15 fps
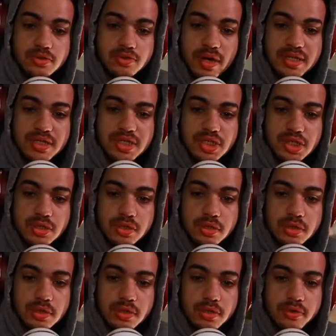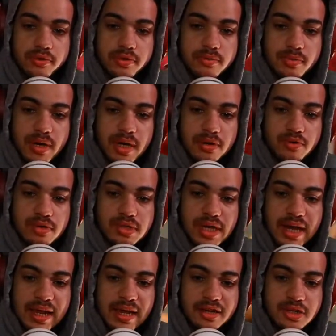transition. man, Chris
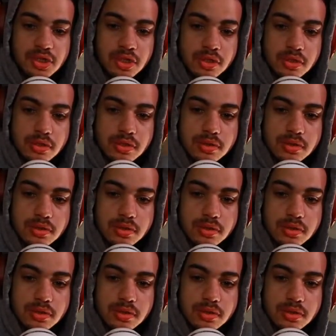got the energy.